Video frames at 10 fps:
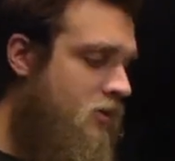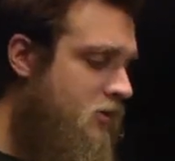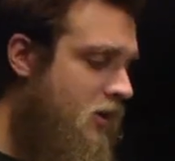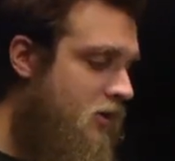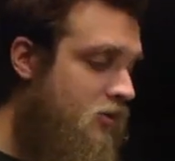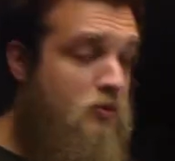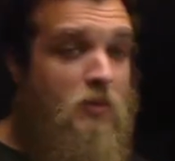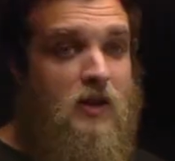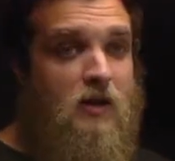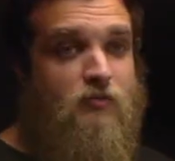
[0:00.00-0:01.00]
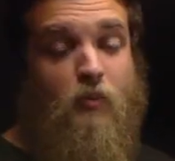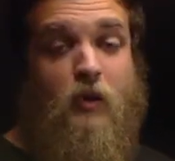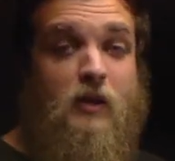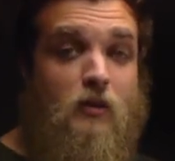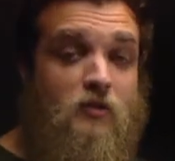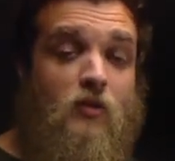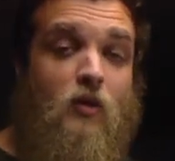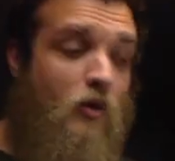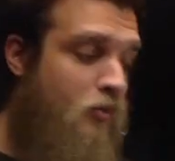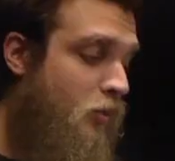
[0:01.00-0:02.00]
Yeah, you might have to run out to the
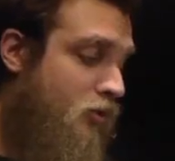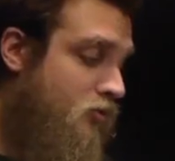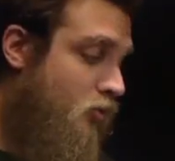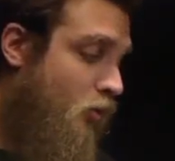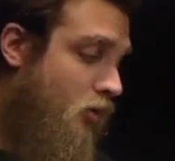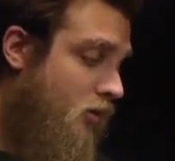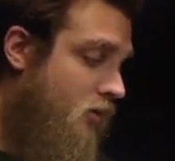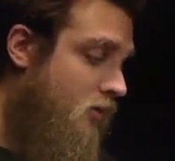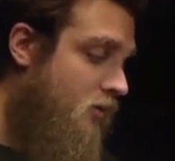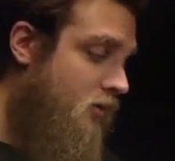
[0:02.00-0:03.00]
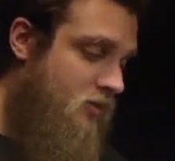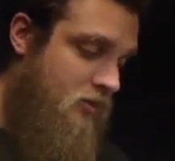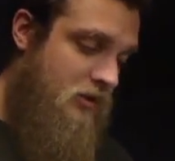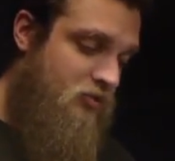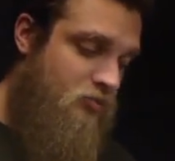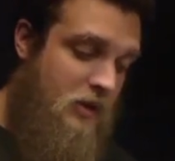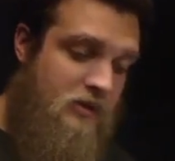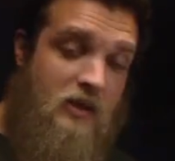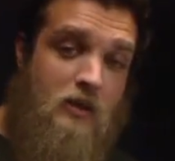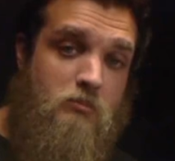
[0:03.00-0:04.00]
hardware store and
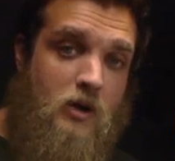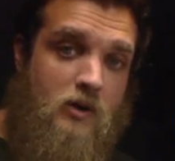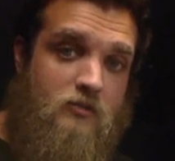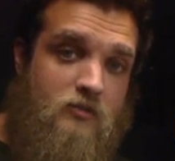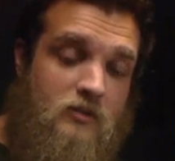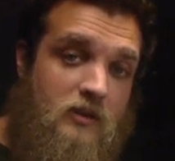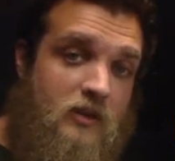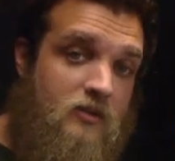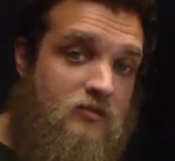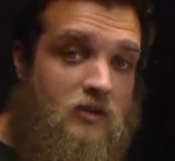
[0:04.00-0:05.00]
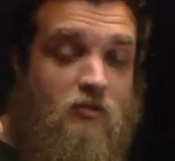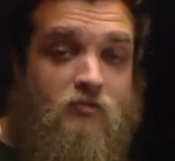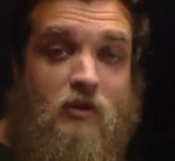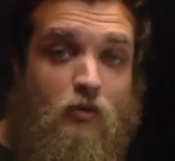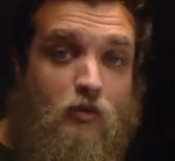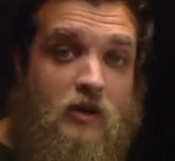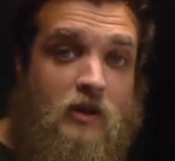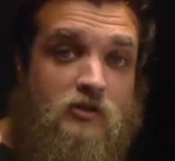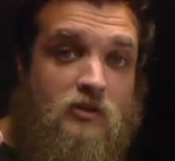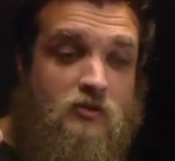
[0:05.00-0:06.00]
spend $10 to get a set of feeler
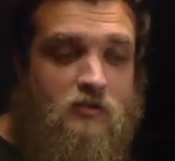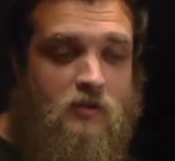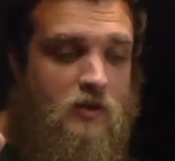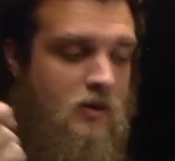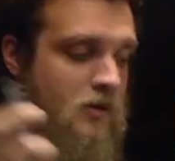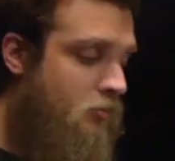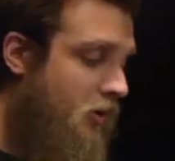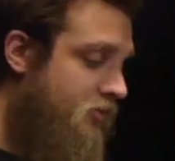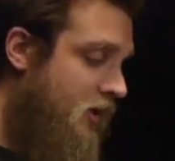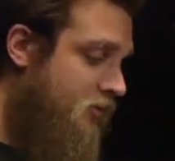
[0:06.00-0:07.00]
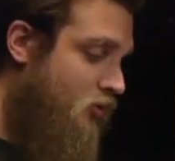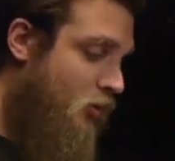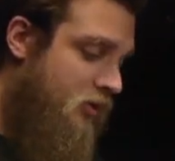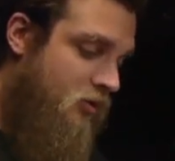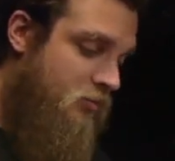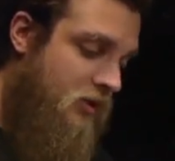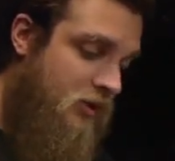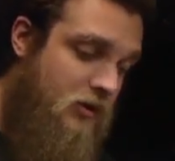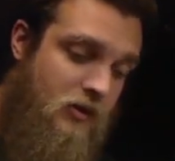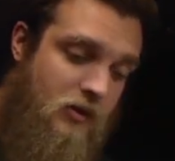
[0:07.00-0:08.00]
gauges, but that is going to
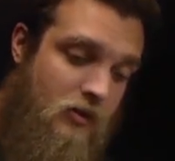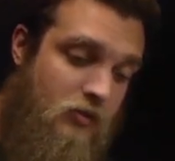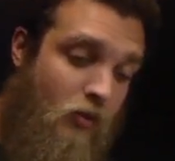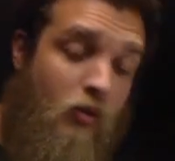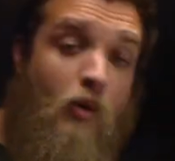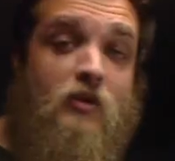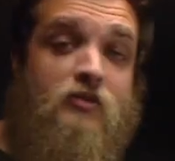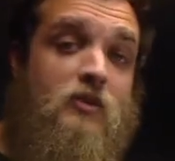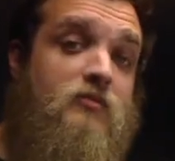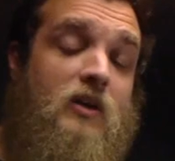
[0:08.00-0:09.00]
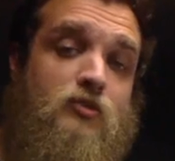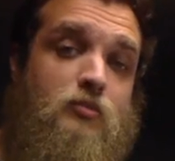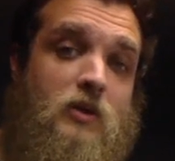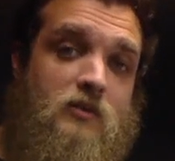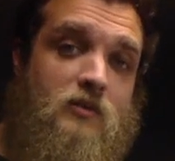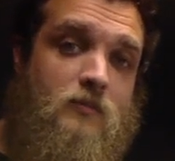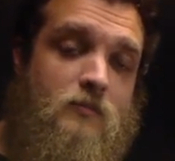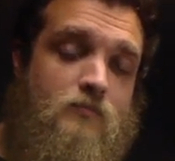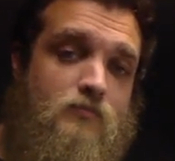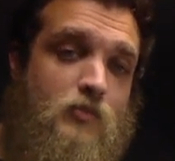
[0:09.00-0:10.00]
be the lowest investment
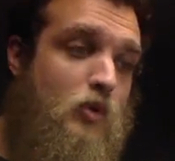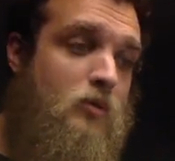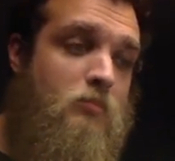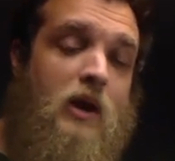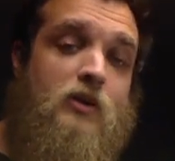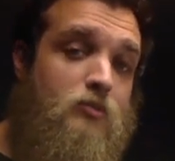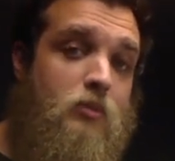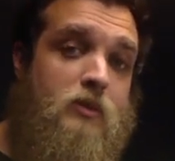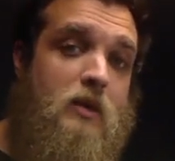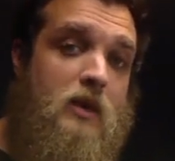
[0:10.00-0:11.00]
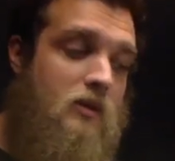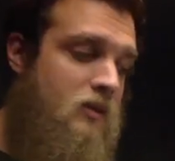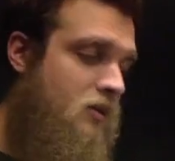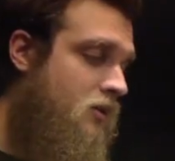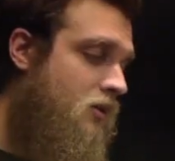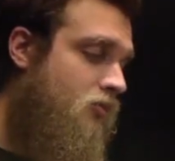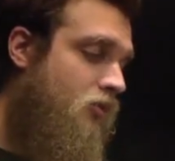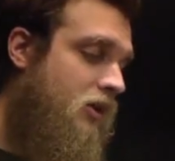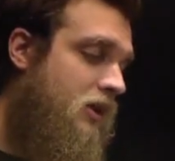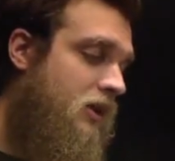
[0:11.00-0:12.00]
you could possibly make
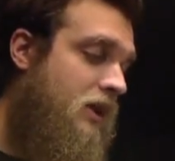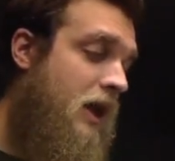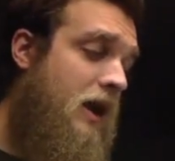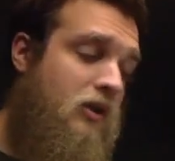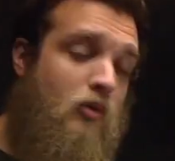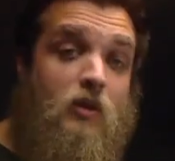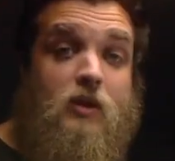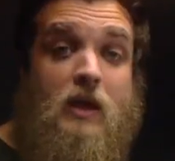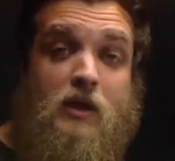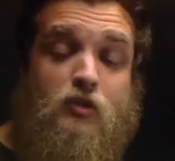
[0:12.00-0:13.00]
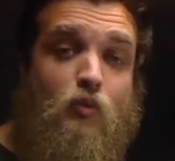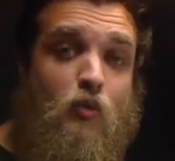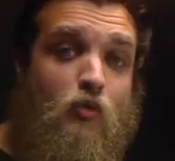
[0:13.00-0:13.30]
for getting an accurate, actual